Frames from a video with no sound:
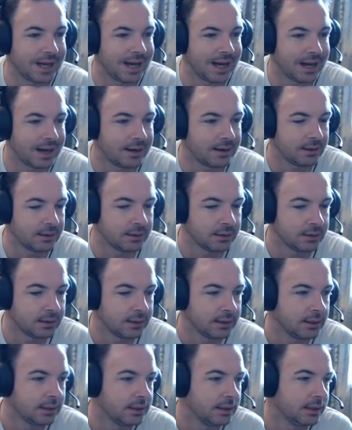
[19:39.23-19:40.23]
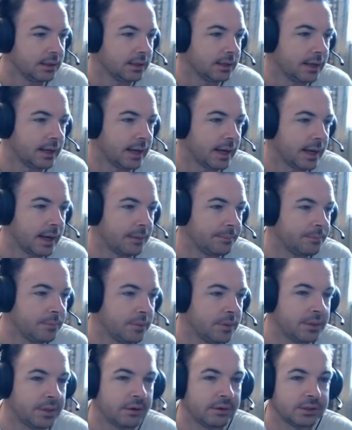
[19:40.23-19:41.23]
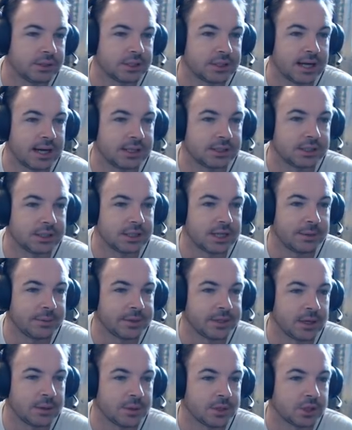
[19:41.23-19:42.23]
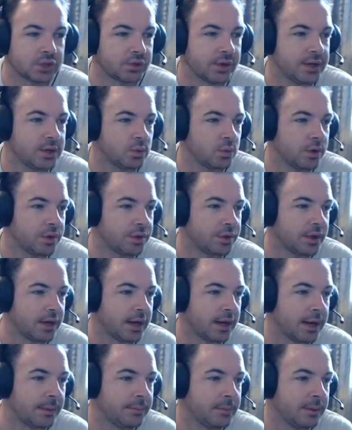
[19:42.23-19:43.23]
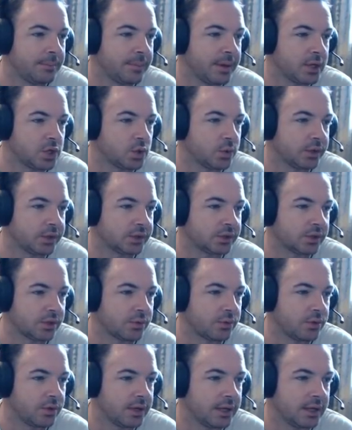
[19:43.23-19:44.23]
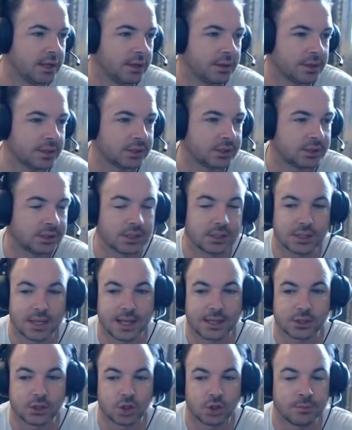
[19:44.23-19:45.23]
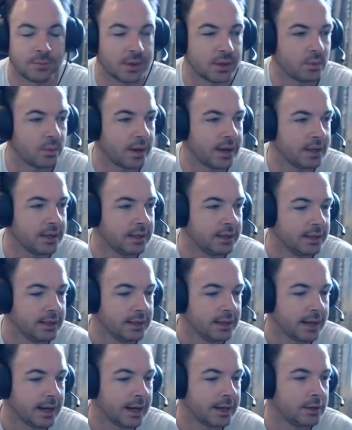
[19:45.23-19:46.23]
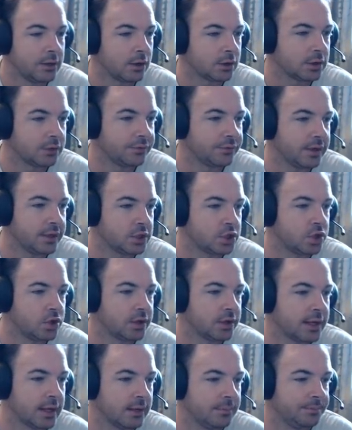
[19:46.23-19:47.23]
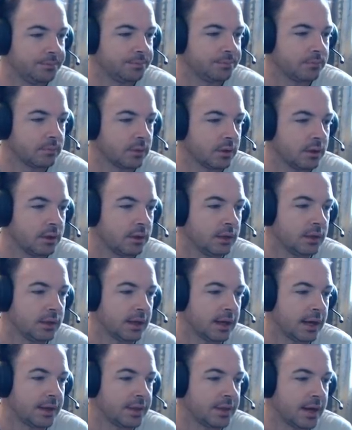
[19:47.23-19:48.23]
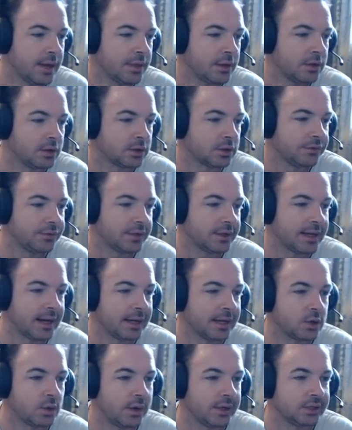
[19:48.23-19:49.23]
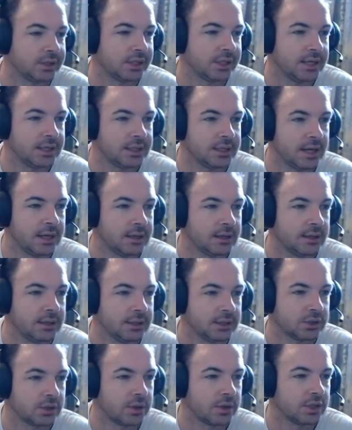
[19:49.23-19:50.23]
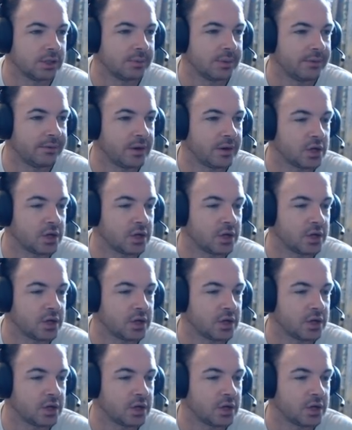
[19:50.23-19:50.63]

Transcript: are. There is a Ghazi coming down the street with Impetuous through here. This is his last turn, by the way. A Noctifer shooting at it. The other Noctifer can't quite see it yet, so there's a bit of a